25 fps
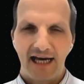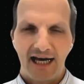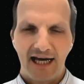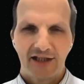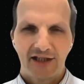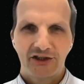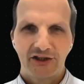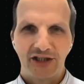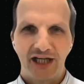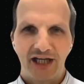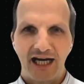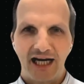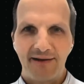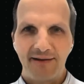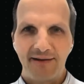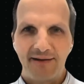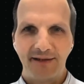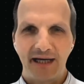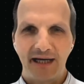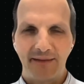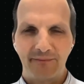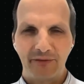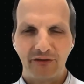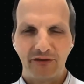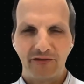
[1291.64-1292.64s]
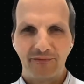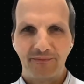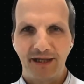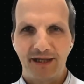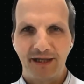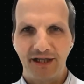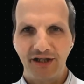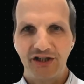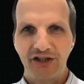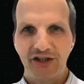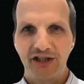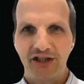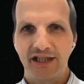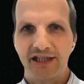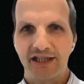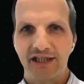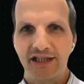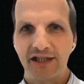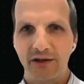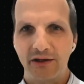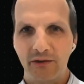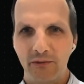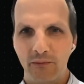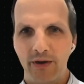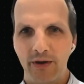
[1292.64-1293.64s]
a large number of
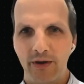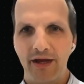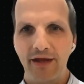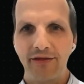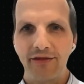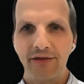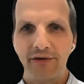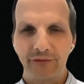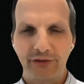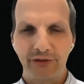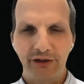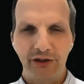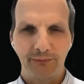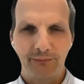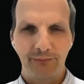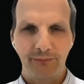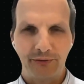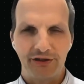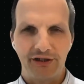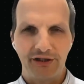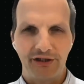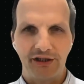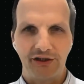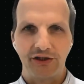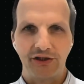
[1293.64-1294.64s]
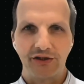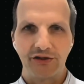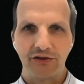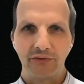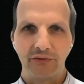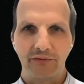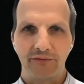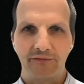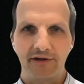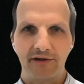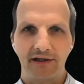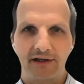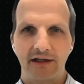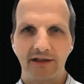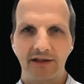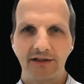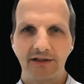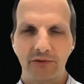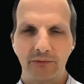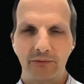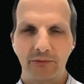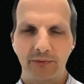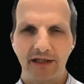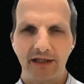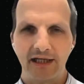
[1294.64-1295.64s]
patients with redo procedures so
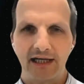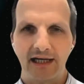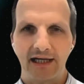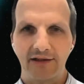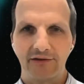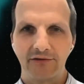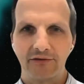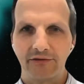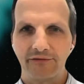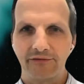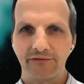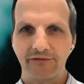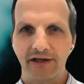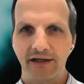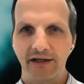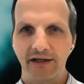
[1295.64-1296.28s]
far, so we can't